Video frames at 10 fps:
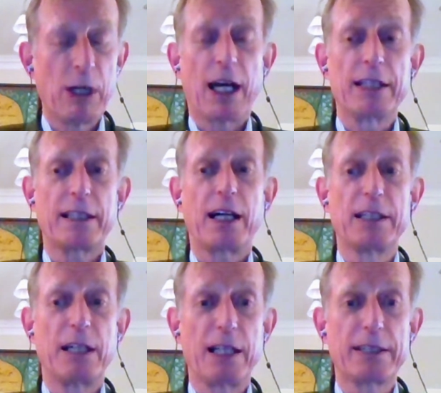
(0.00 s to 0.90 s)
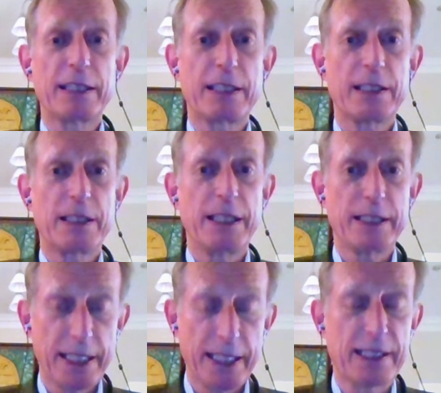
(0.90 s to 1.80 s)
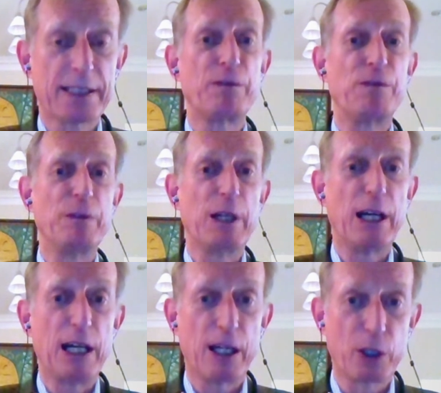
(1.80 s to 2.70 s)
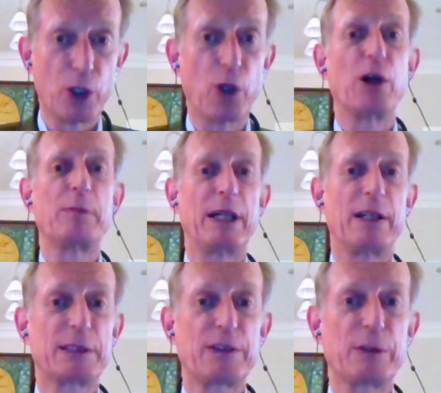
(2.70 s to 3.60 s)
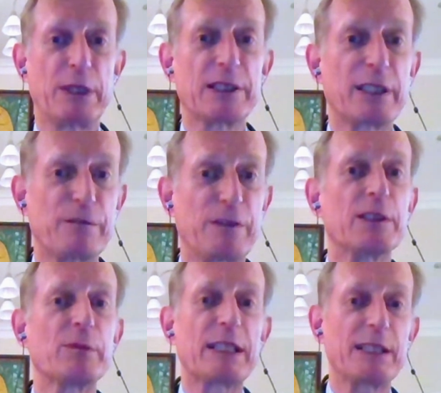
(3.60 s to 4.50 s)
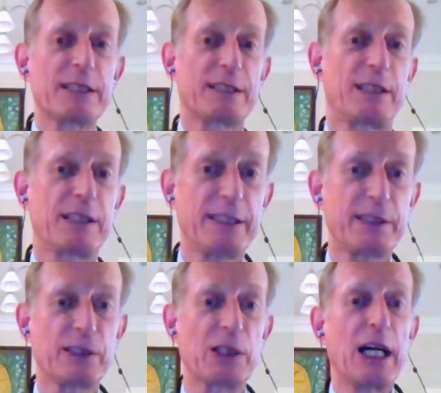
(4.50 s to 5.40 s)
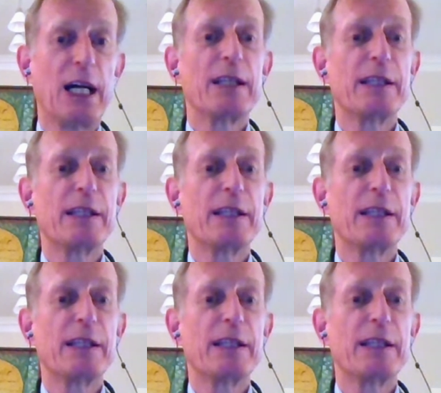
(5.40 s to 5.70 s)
Well, I think it is a core part of the market fundamentalist ideal